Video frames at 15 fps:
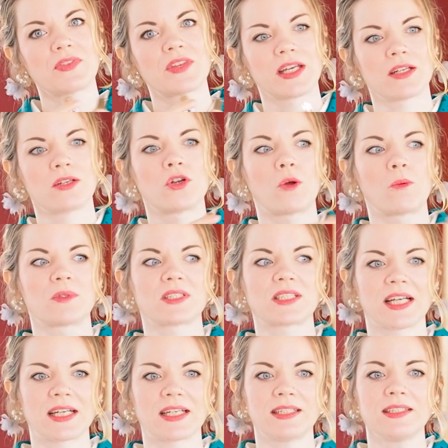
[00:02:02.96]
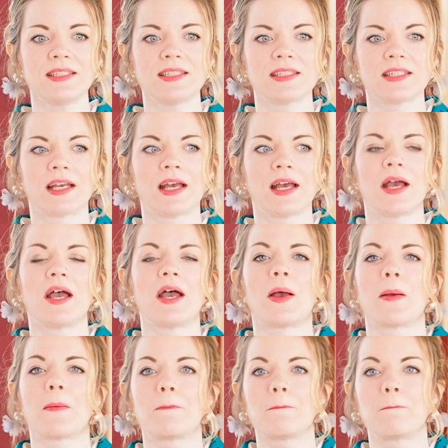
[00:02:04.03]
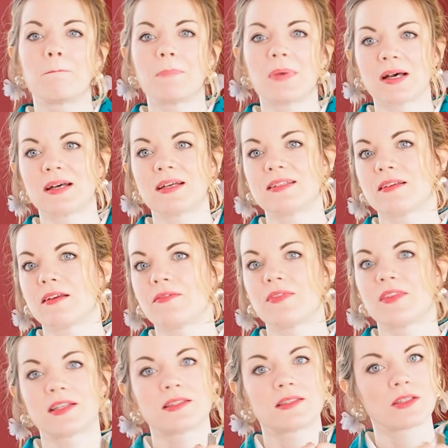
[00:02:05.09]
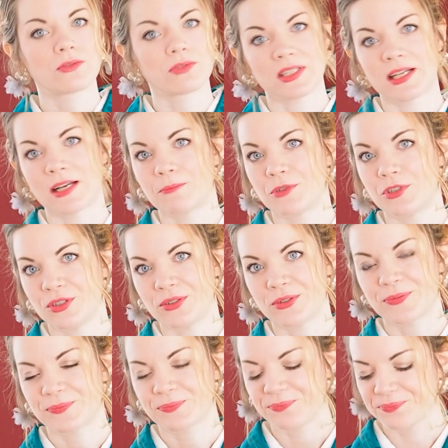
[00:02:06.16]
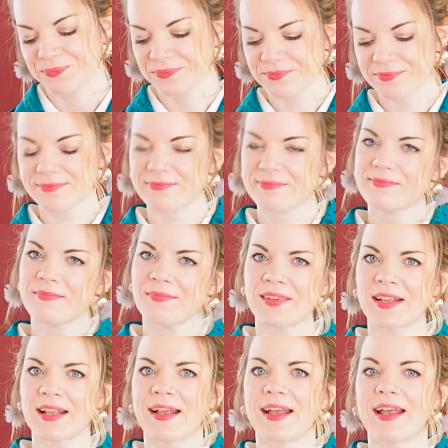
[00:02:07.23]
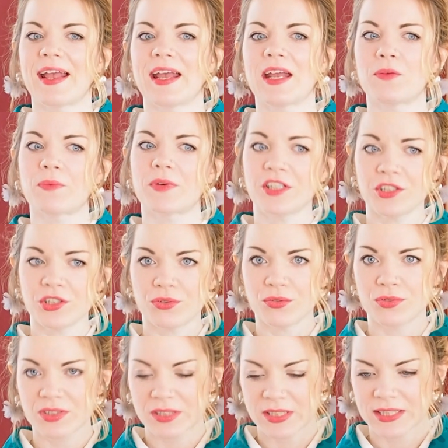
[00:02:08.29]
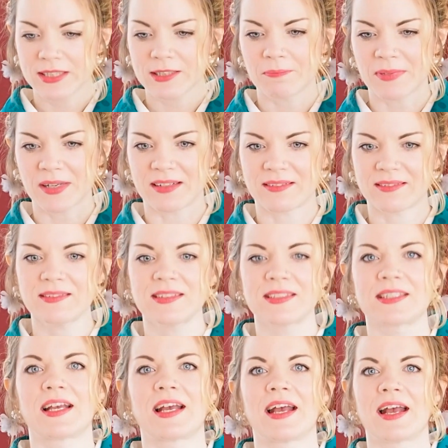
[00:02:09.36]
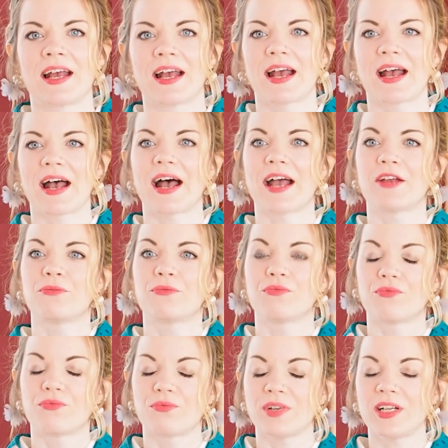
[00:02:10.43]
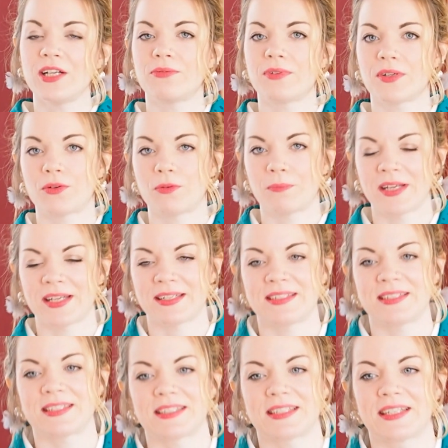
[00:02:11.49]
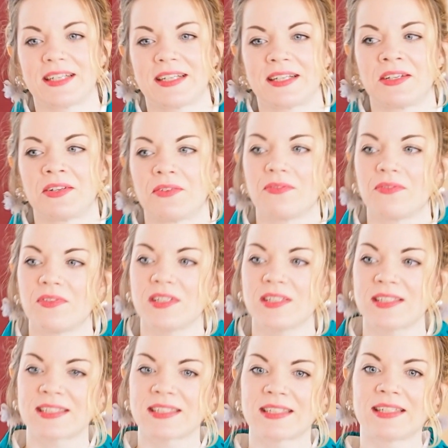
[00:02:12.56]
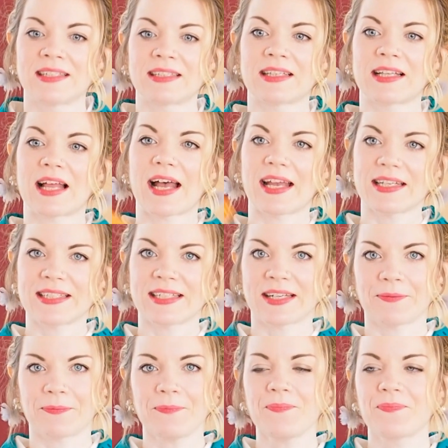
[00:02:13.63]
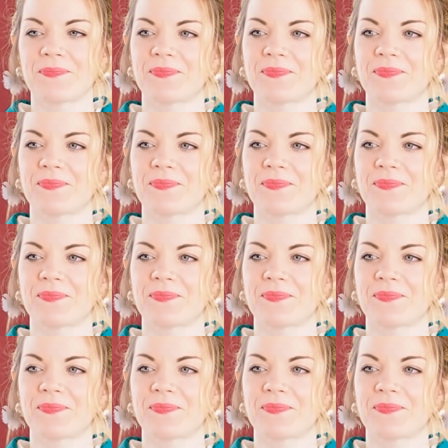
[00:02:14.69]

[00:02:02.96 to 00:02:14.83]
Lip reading: than normal ties, but that's totally up to you. And when you use this belt, I really recommend this little item.